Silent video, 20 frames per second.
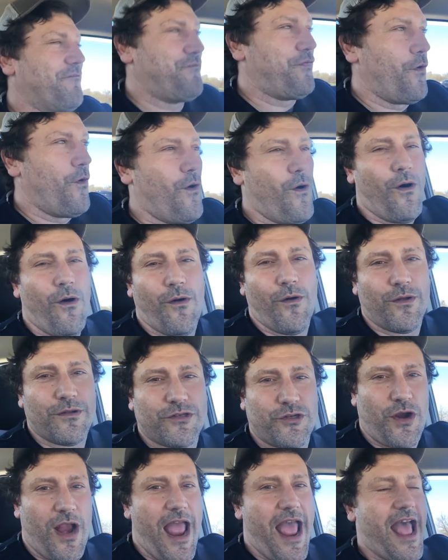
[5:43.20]
full
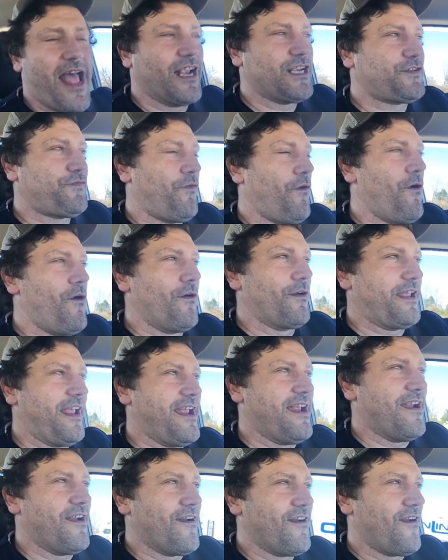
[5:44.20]
dress, full
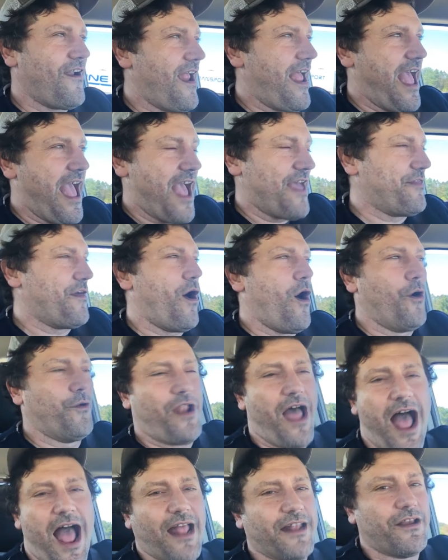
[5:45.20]
gear, at the whole
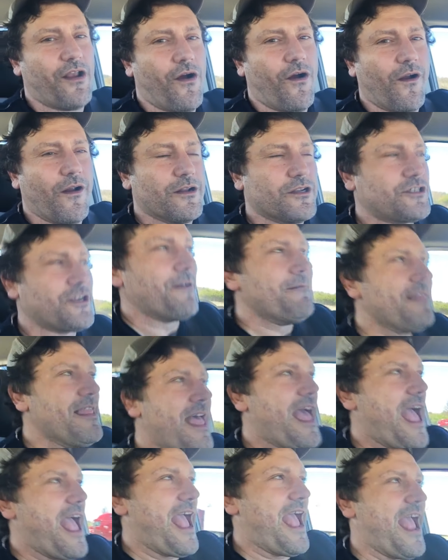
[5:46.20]
9 yards.
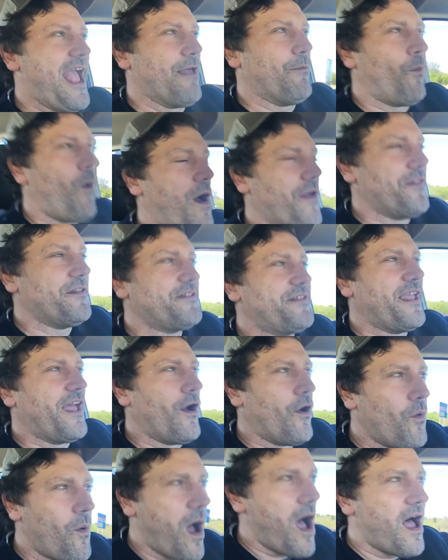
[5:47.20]
And what the
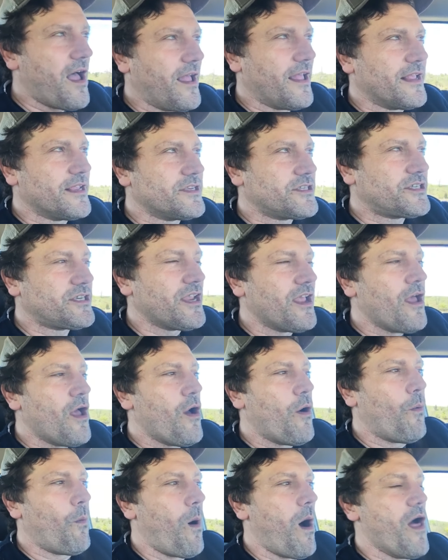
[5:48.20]
deal was,
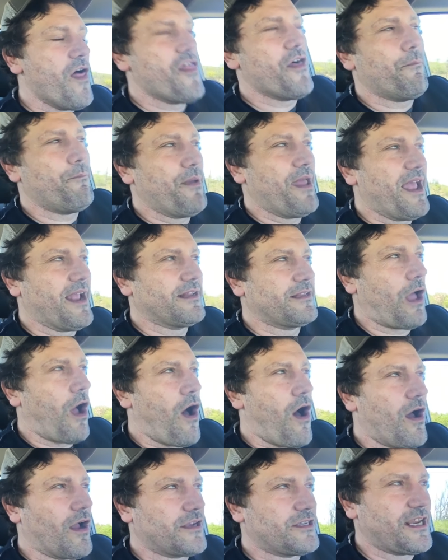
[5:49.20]
one of the big
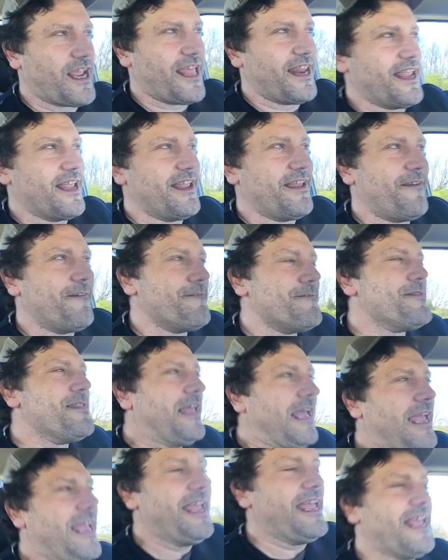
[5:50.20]
dogs in it,
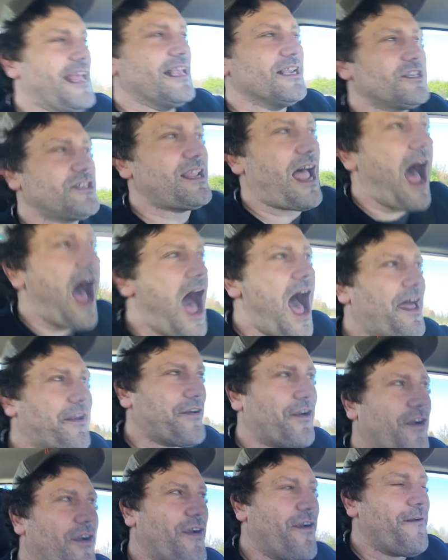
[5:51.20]
his
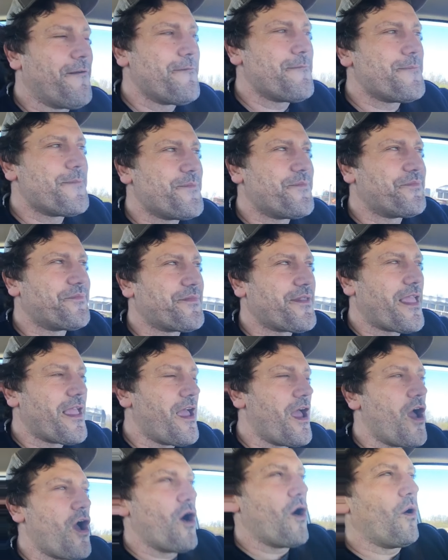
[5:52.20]
daughter
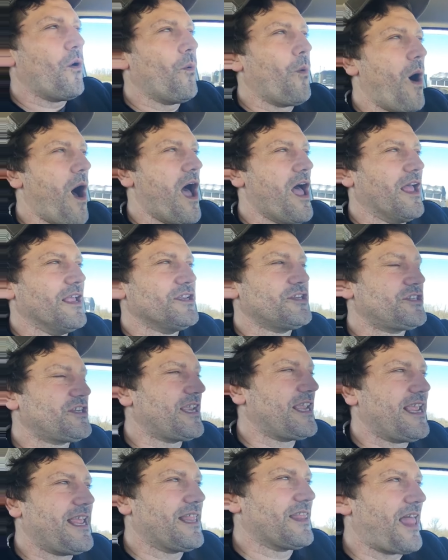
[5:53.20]
was
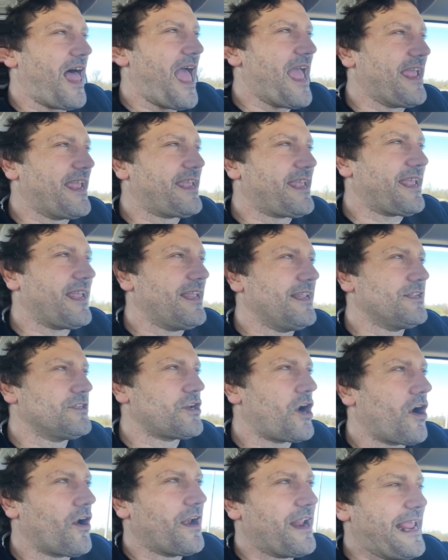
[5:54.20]
like
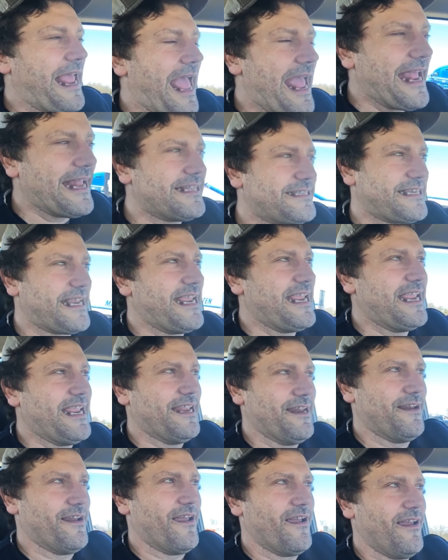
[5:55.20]
turning
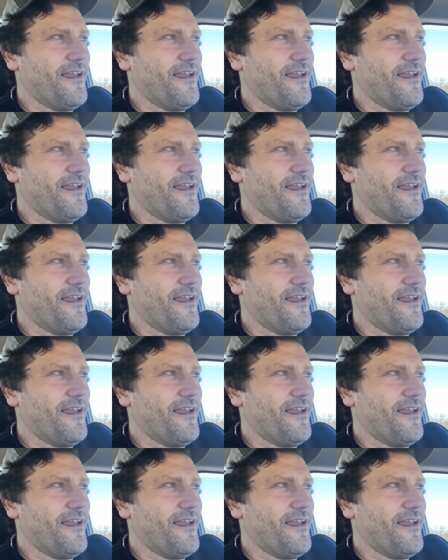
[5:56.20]
18,